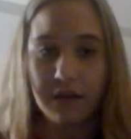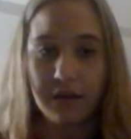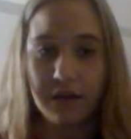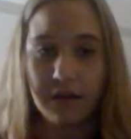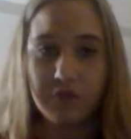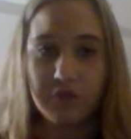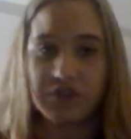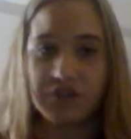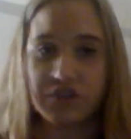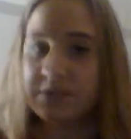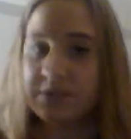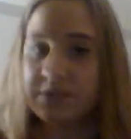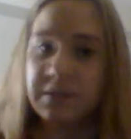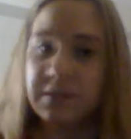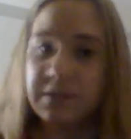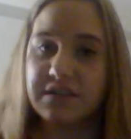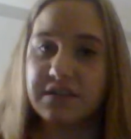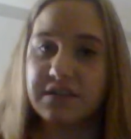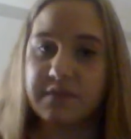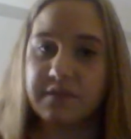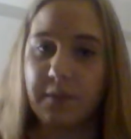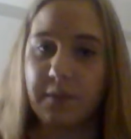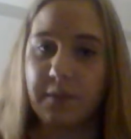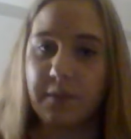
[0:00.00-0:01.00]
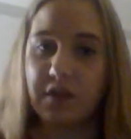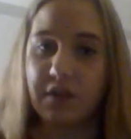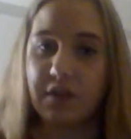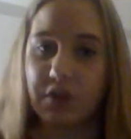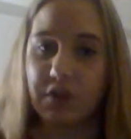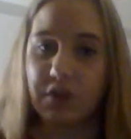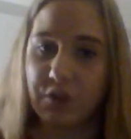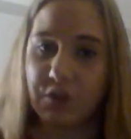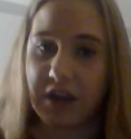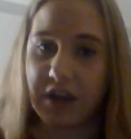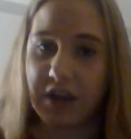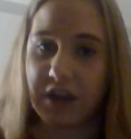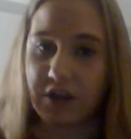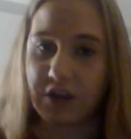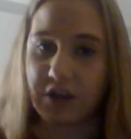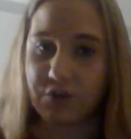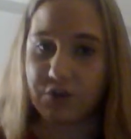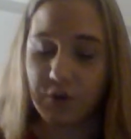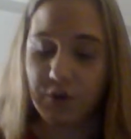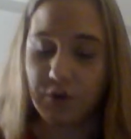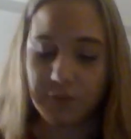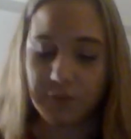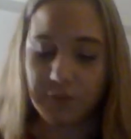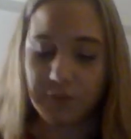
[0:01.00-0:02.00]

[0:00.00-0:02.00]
just because of something that you can't control?